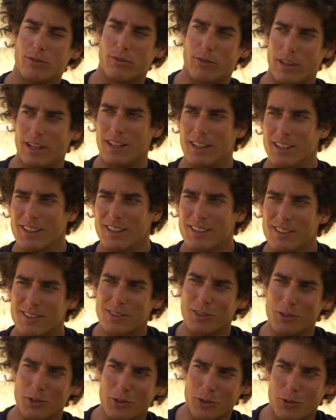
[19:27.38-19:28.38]
Félix.
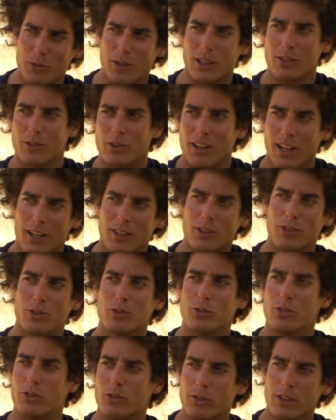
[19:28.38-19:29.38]
You were doing like
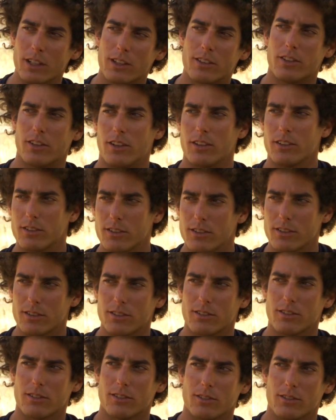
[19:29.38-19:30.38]
2-3 turns,
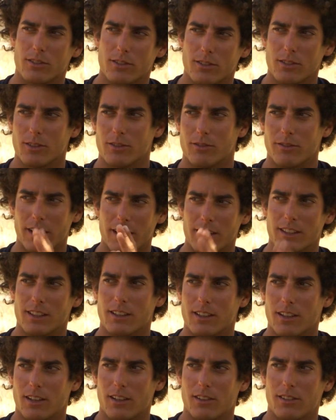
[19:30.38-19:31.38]

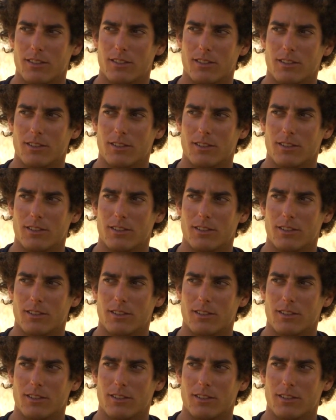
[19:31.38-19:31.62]
vertical,